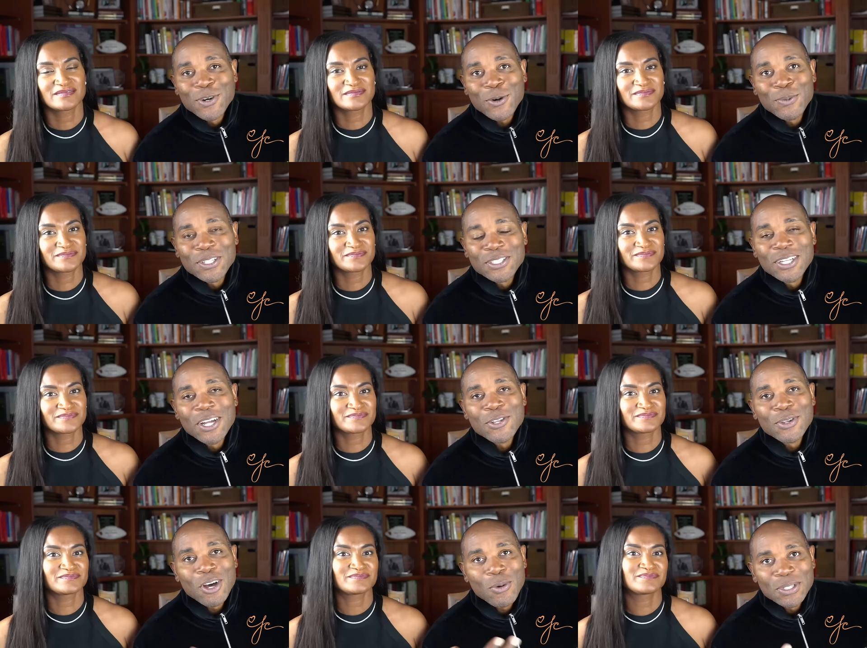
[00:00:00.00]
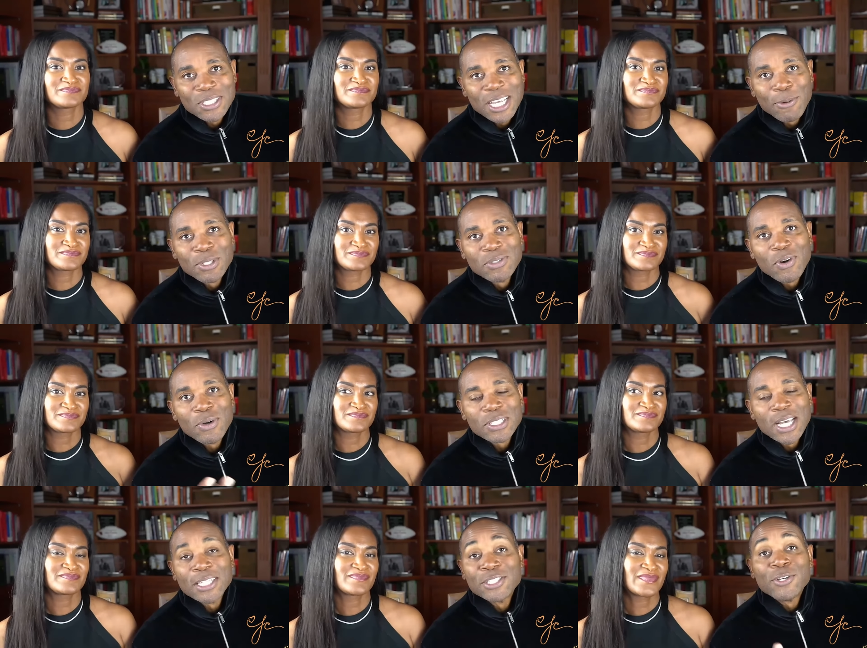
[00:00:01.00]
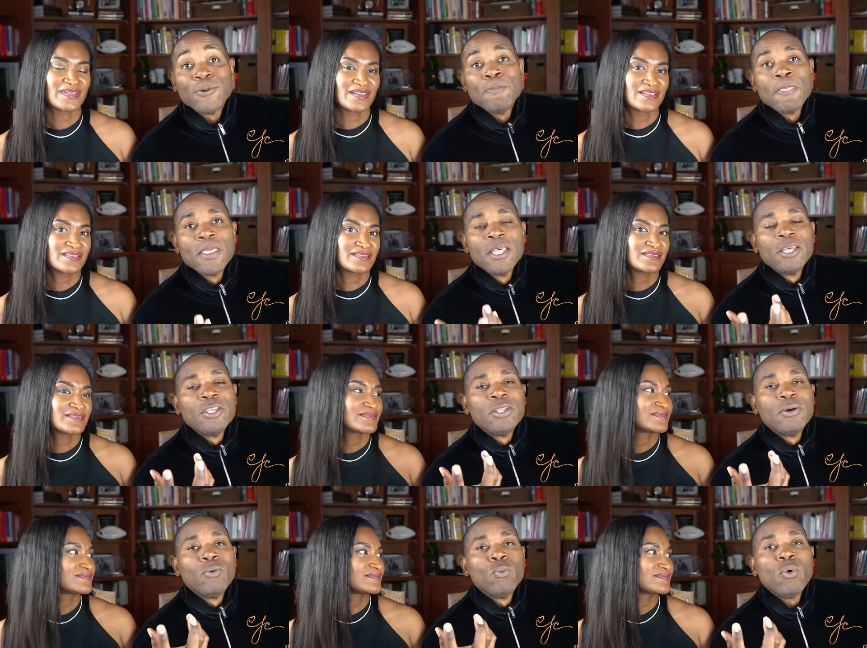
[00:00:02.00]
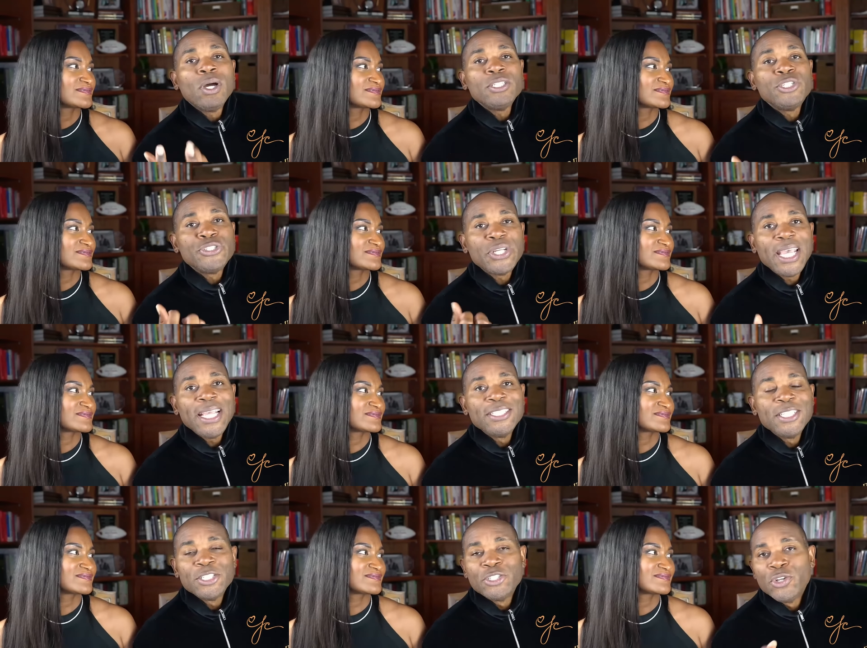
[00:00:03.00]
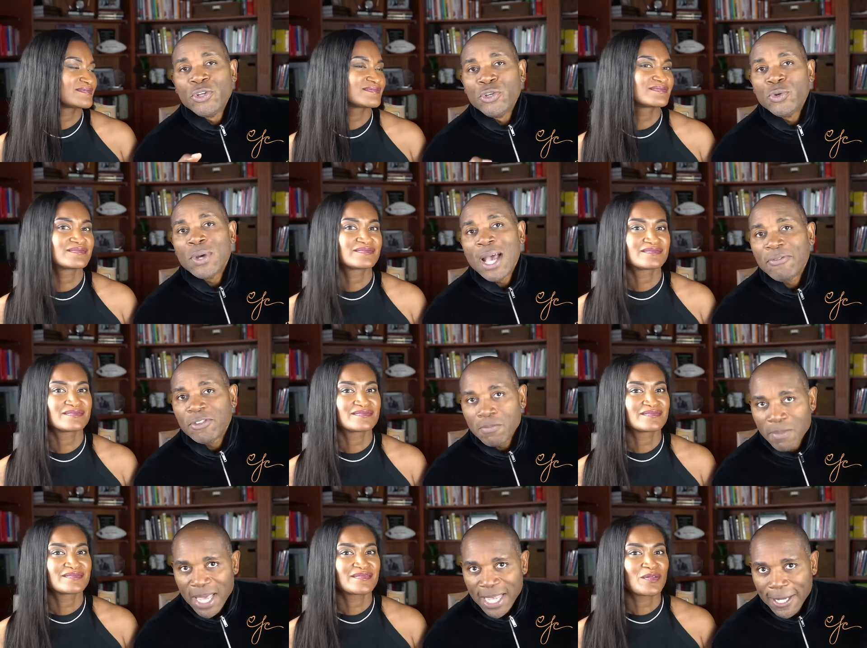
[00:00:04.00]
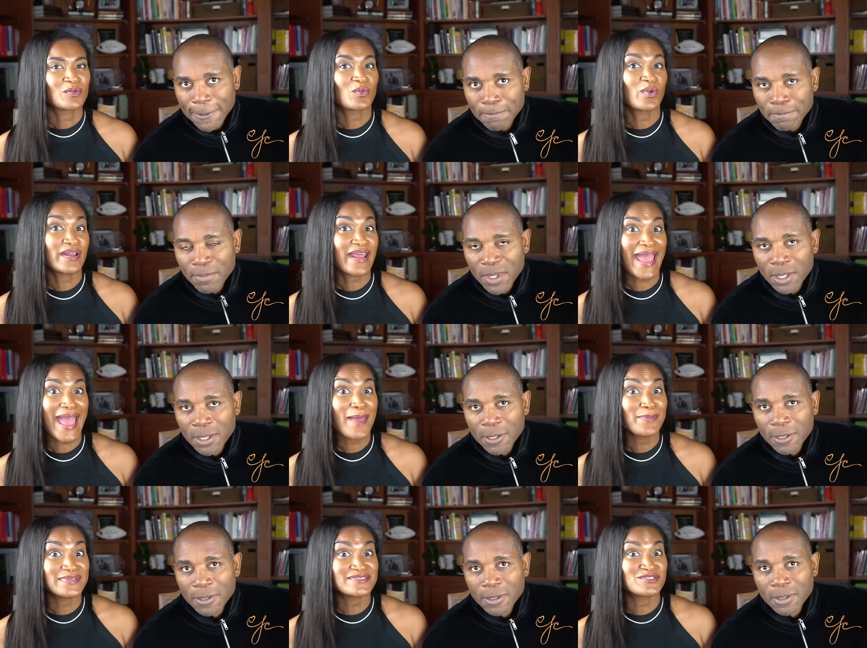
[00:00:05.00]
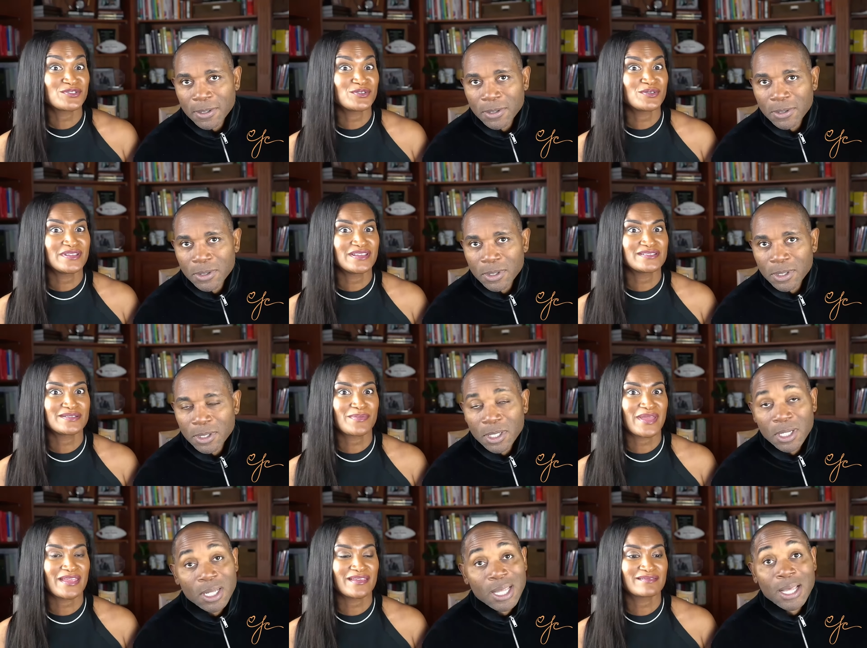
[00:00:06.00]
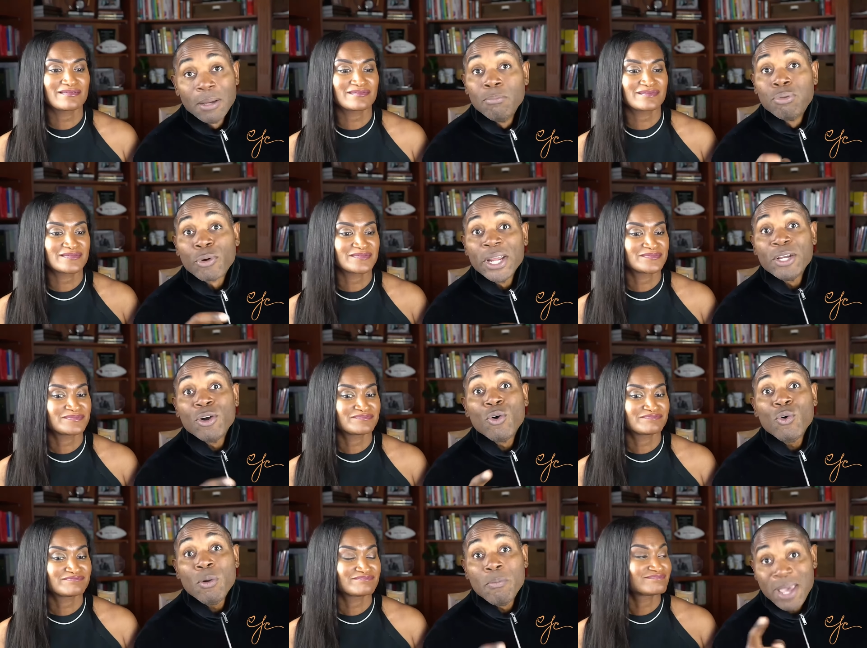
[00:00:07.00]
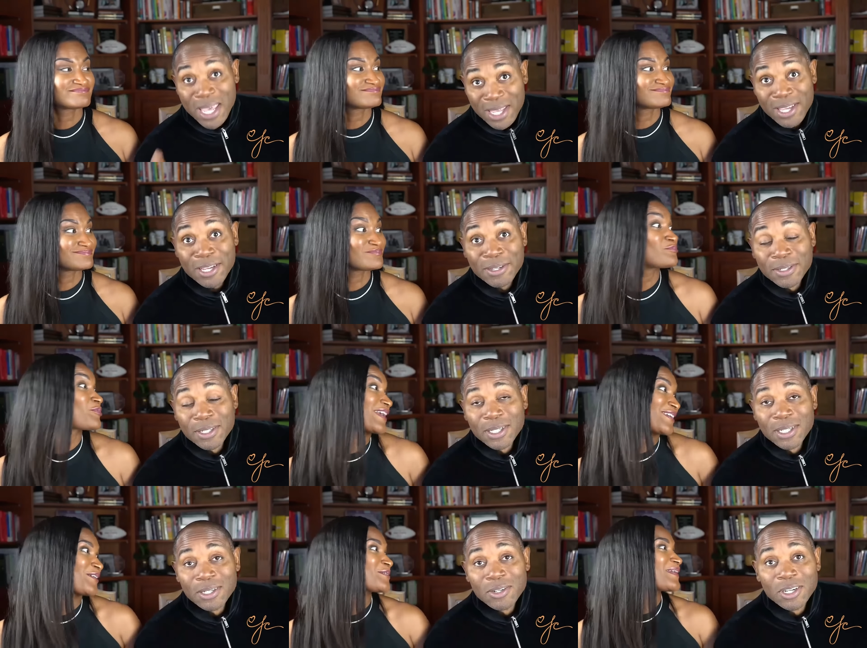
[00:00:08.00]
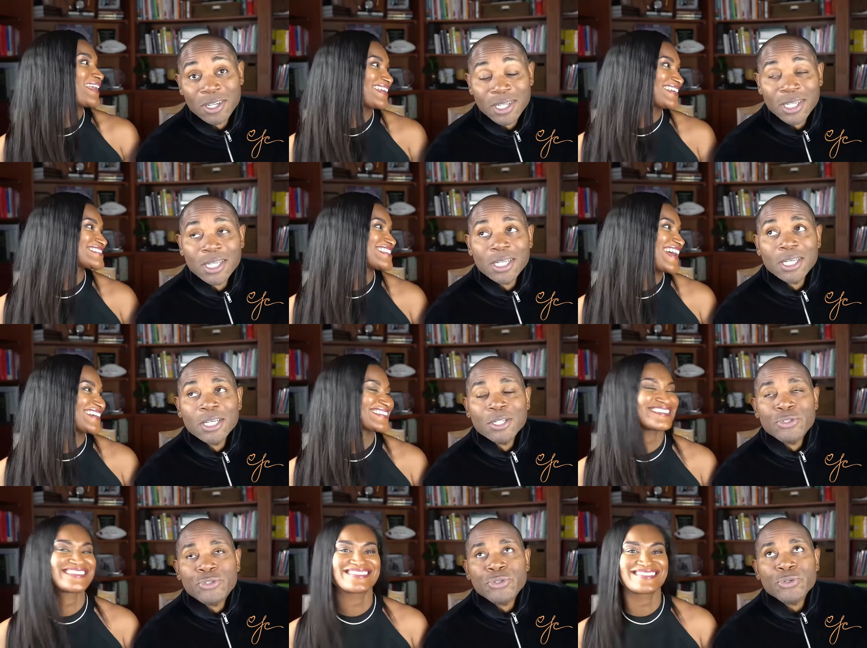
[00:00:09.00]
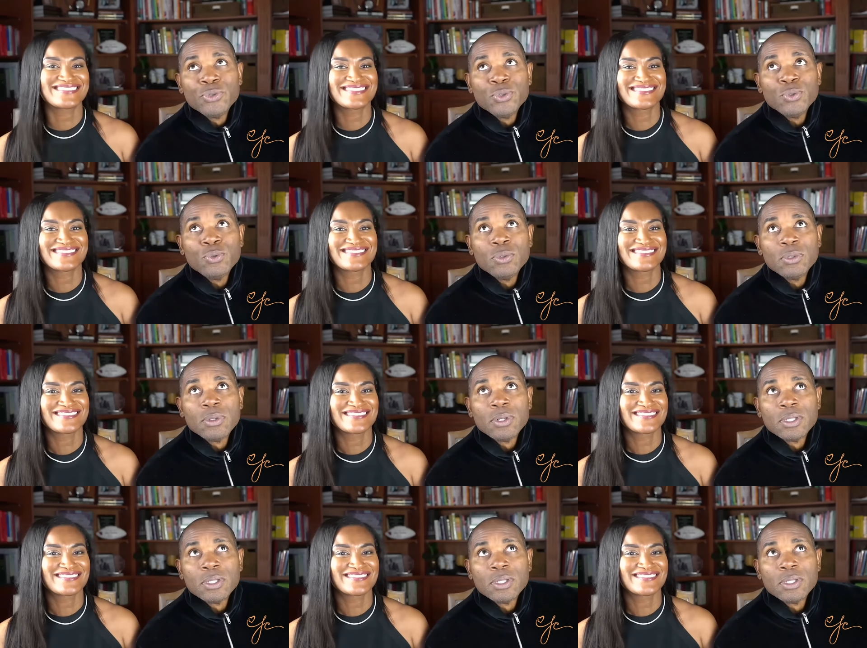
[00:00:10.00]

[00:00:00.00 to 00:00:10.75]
Speaker 1: you've always done, you'll always get what you've always got. So what changes do you have to make?
Speaker 2: What habits do you need to make?
Speaker 1: Break or make.
Speaker 2: Break or make, exactly.
Speaker 1: To